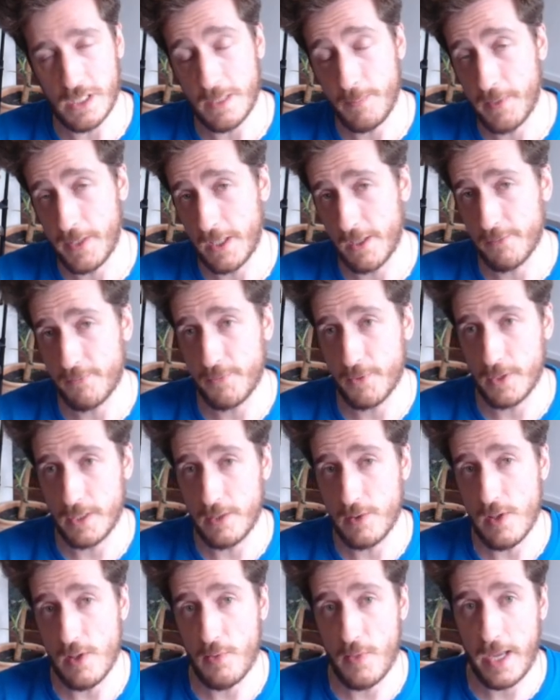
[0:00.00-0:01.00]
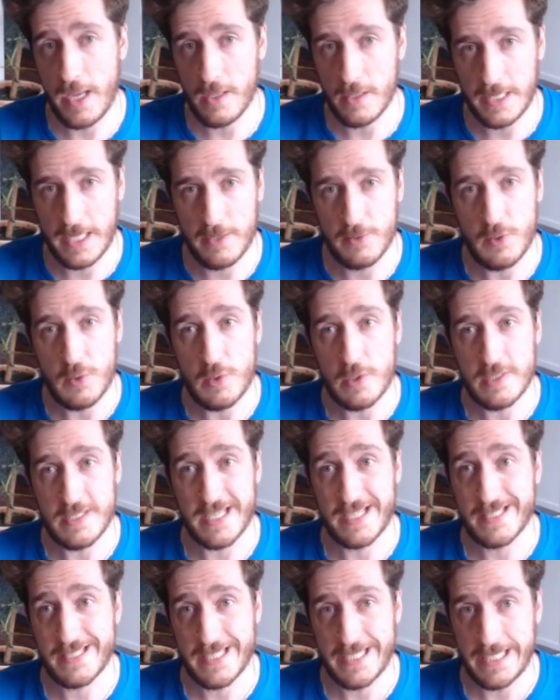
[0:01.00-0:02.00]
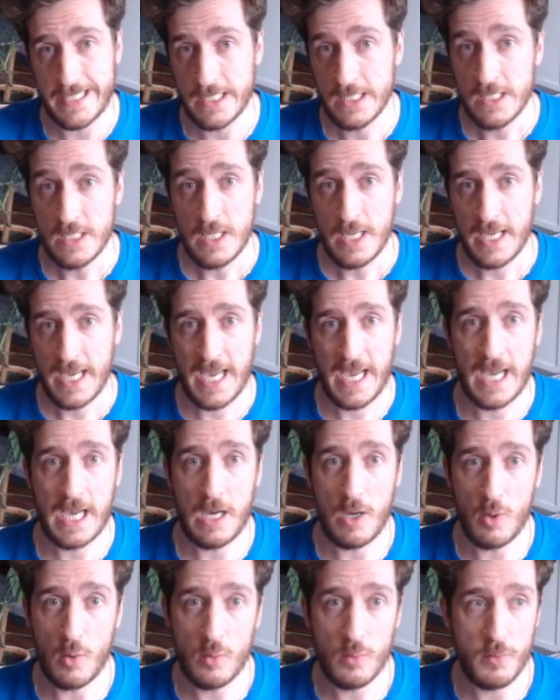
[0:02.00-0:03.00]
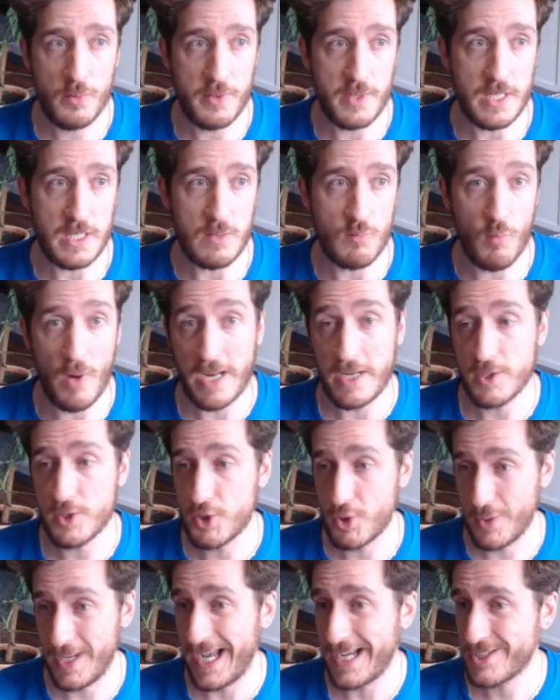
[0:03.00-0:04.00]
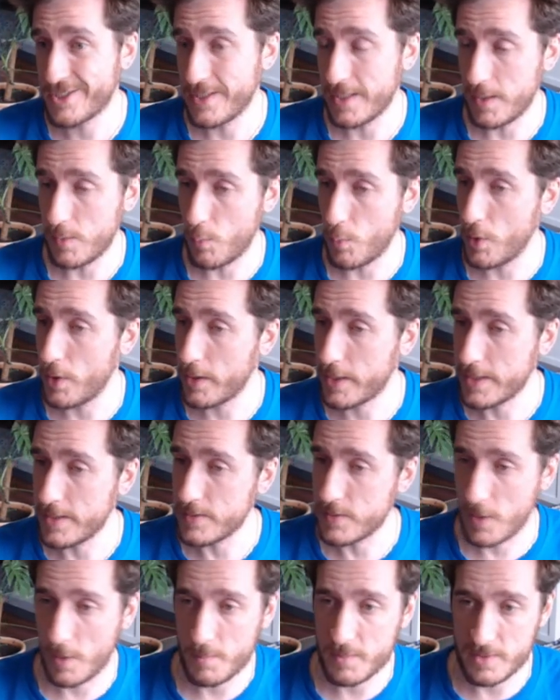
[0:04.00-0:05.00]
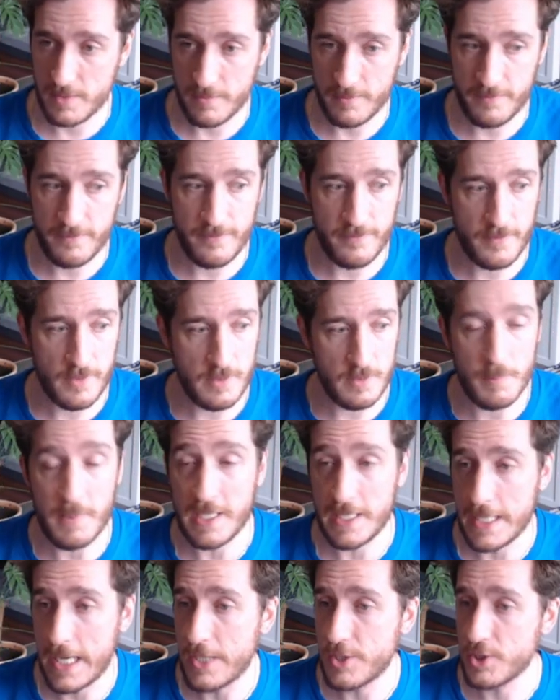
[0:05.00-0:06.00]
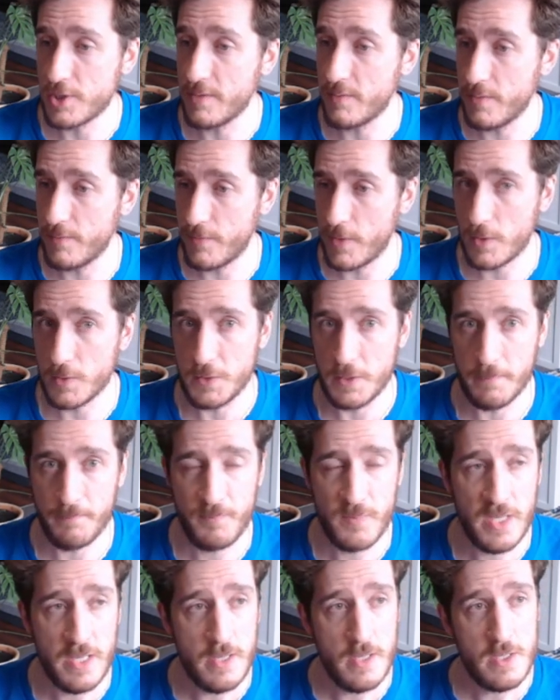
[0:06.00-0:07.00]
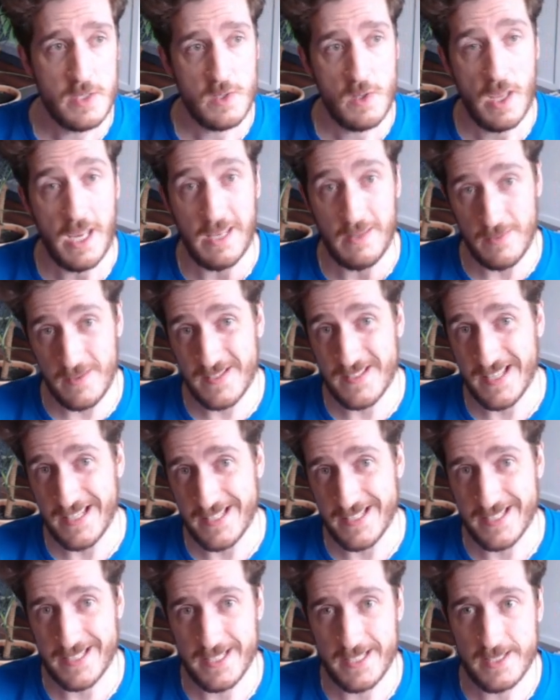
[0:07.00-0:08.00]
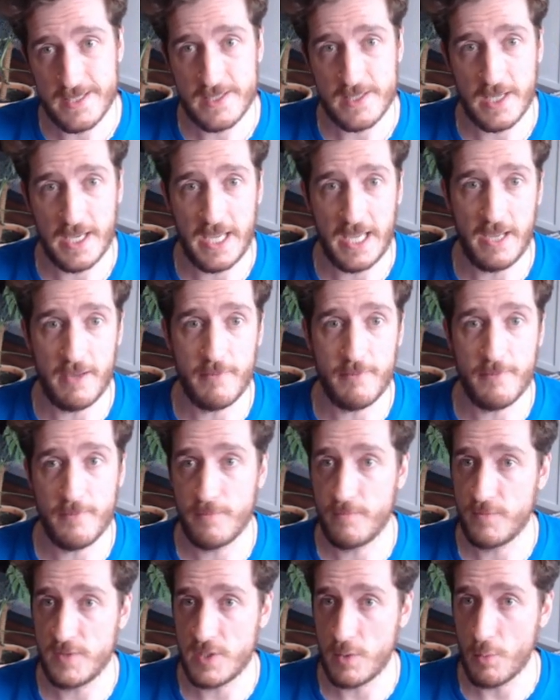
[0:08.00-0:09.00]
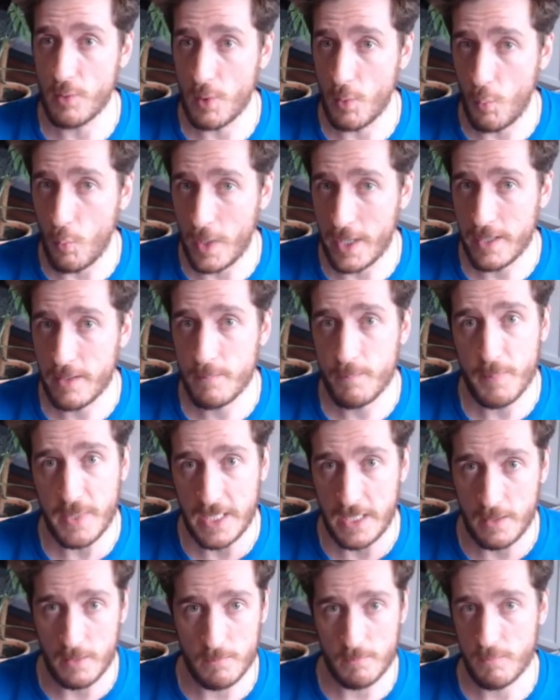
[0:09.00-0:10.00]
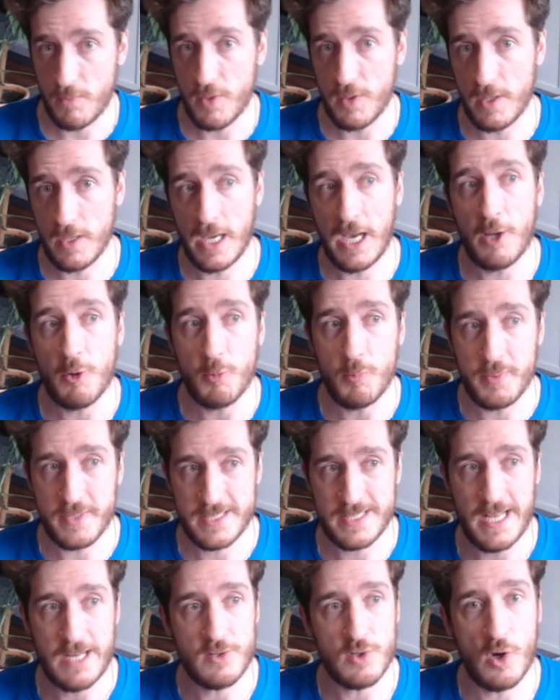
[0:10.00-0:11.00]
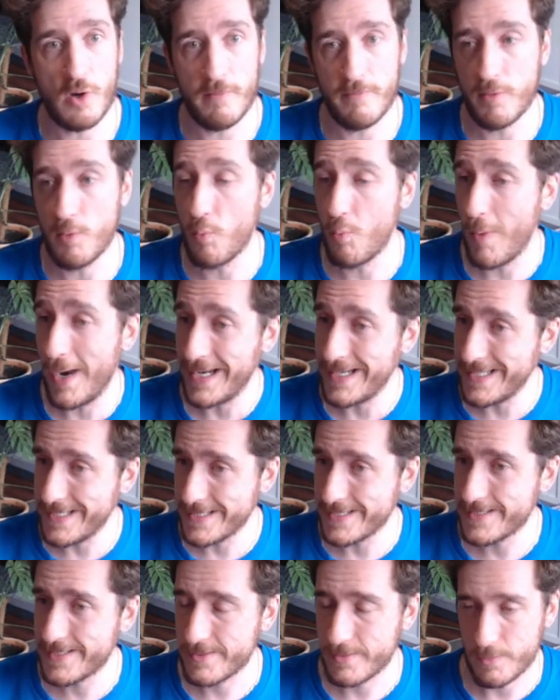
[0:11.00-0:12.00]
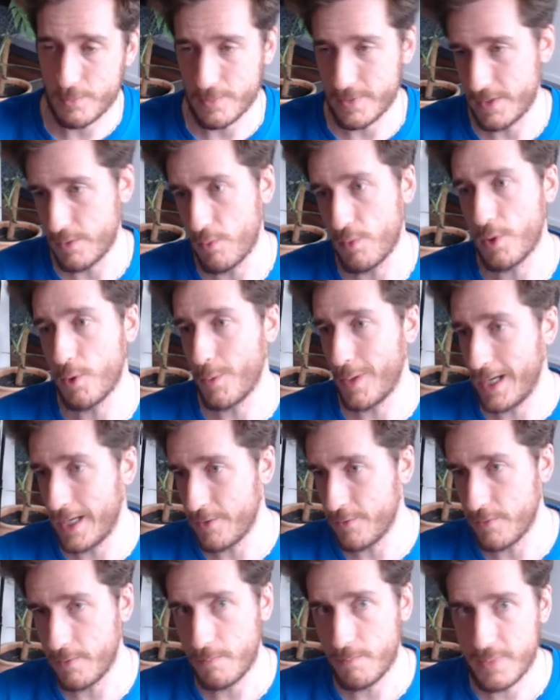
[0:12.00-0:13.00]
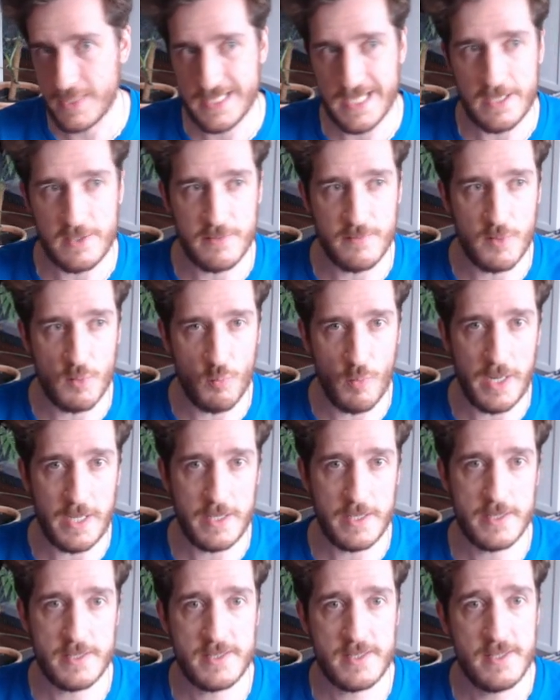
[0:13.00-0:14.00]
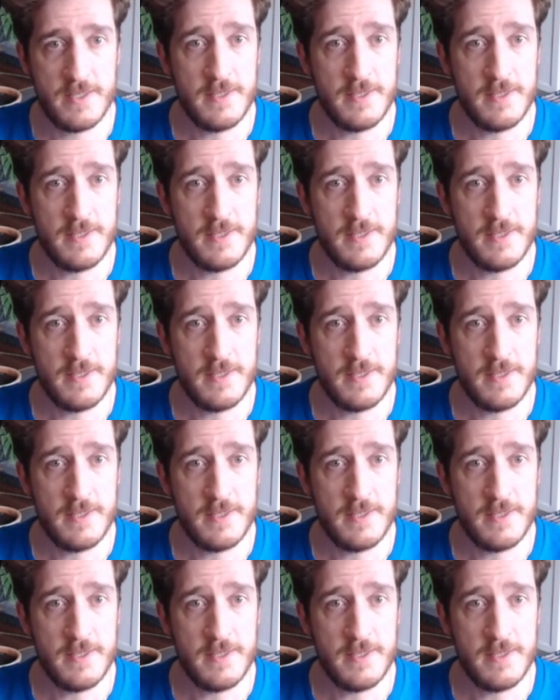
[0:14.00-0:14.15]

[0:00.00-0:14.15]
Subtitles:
powerful in that they allow you to dictate how the range should actually work in terms of the mediation of the volume. In this instance, I have 0 to 1 being the 100% of the radius, or 0 to 100% of the radius,